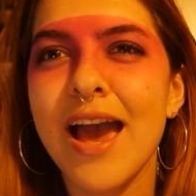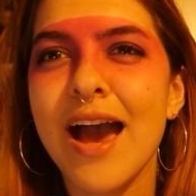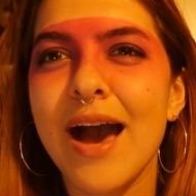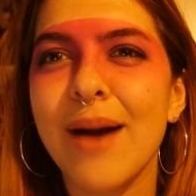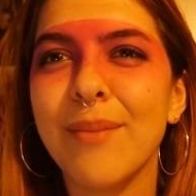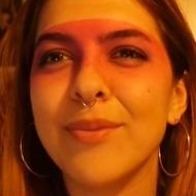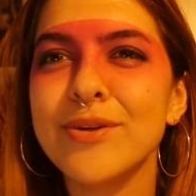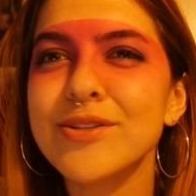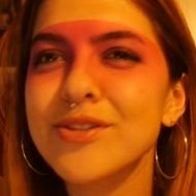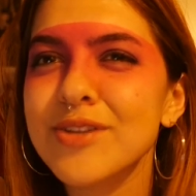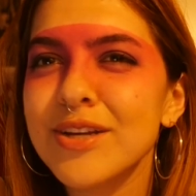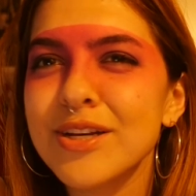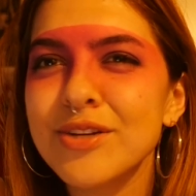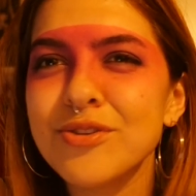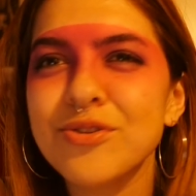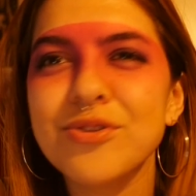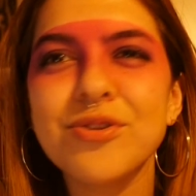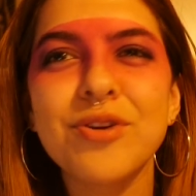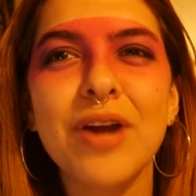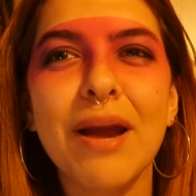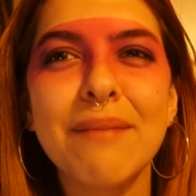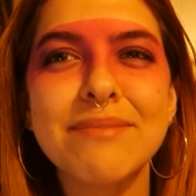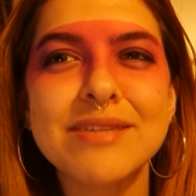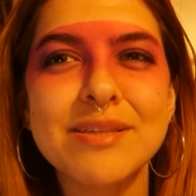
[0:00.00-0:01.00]
I'm also going to
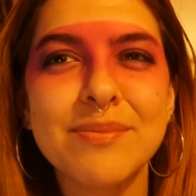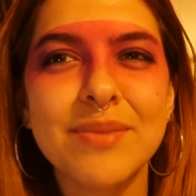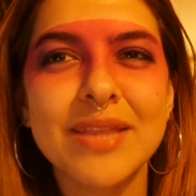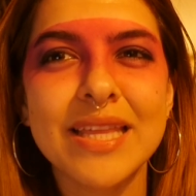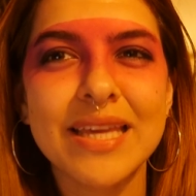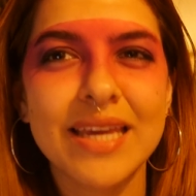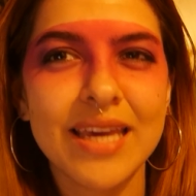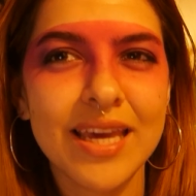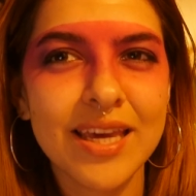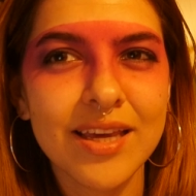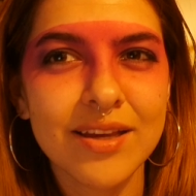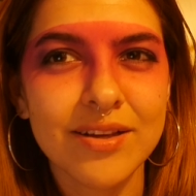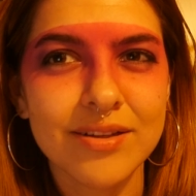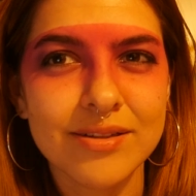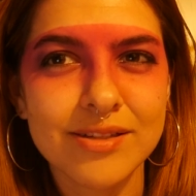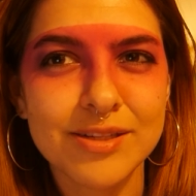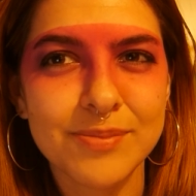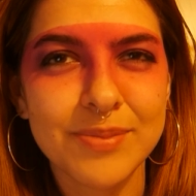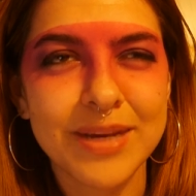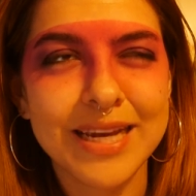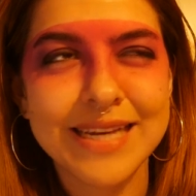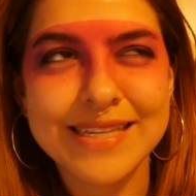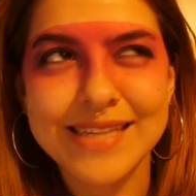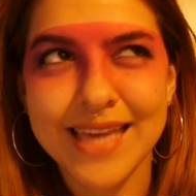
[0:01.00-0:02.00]
describe some of the kills,
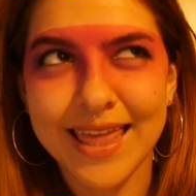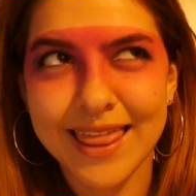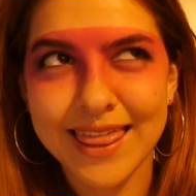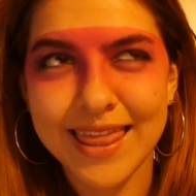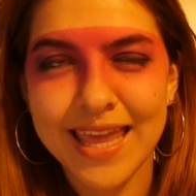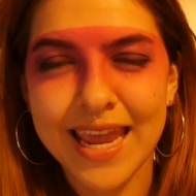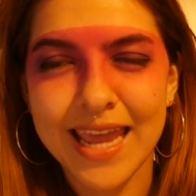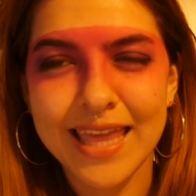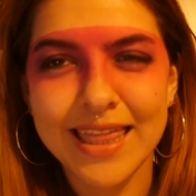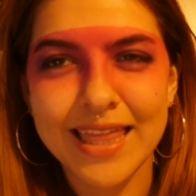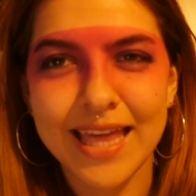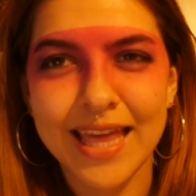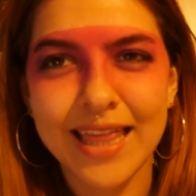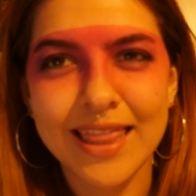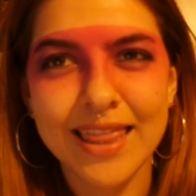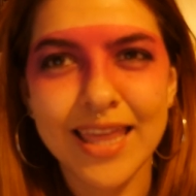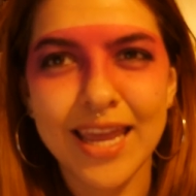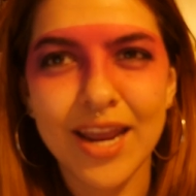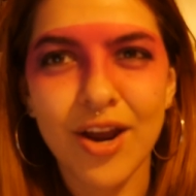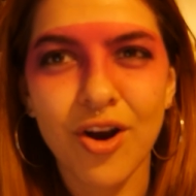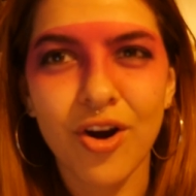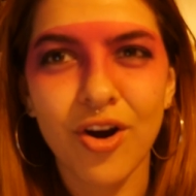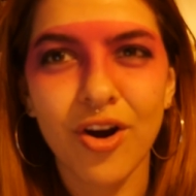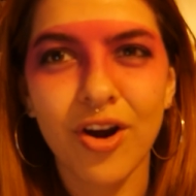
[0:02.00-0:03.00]
because I think that
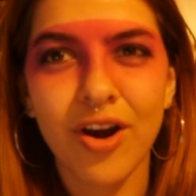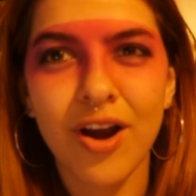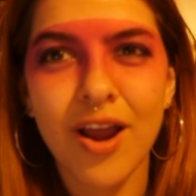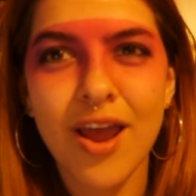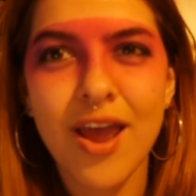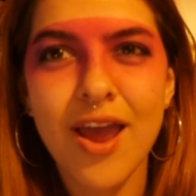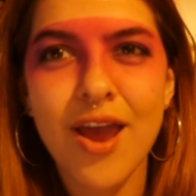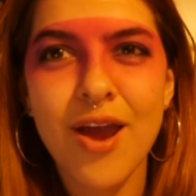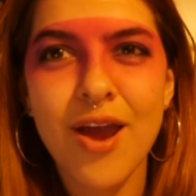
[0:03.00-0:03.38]
they are